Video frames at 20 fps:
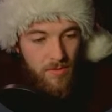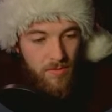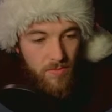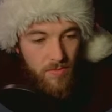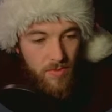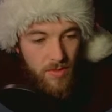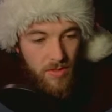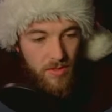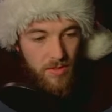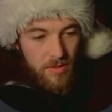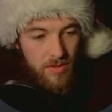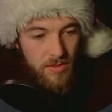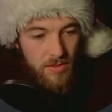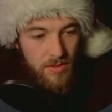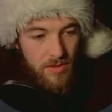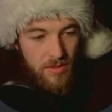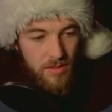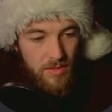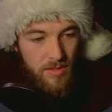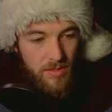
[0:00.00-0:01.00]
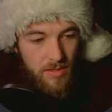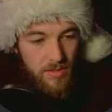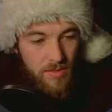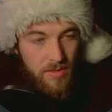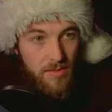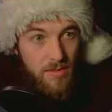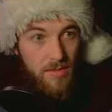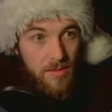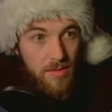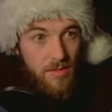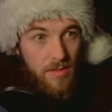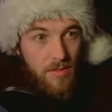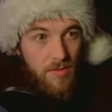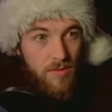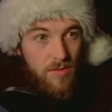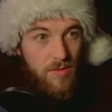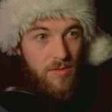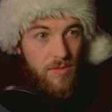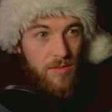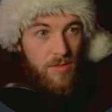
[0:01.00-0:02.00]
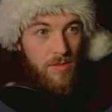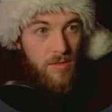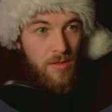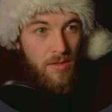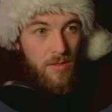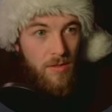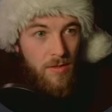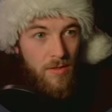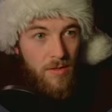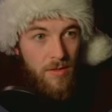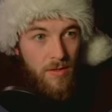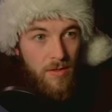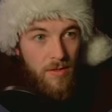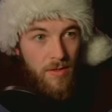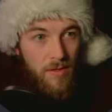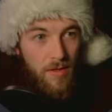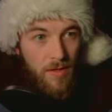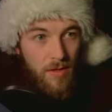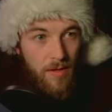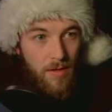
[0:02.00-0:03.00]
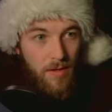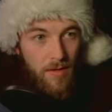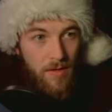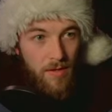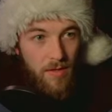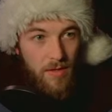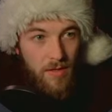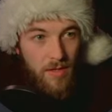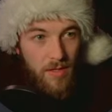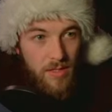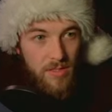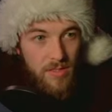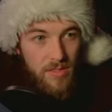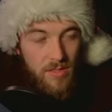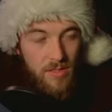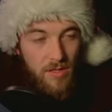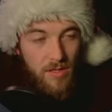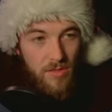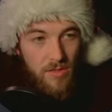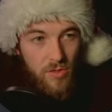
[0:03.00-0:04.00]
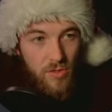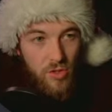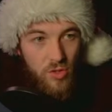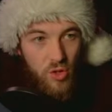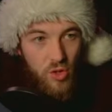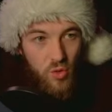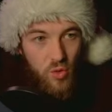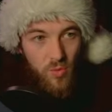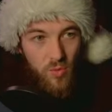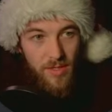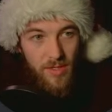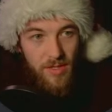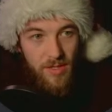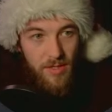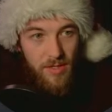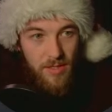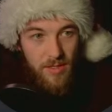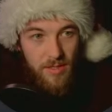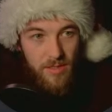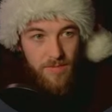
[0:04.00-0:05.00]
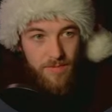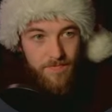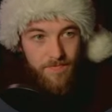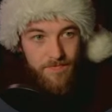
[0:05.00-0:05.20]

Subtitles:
Why doesn't it like that? Oh, index.uint8.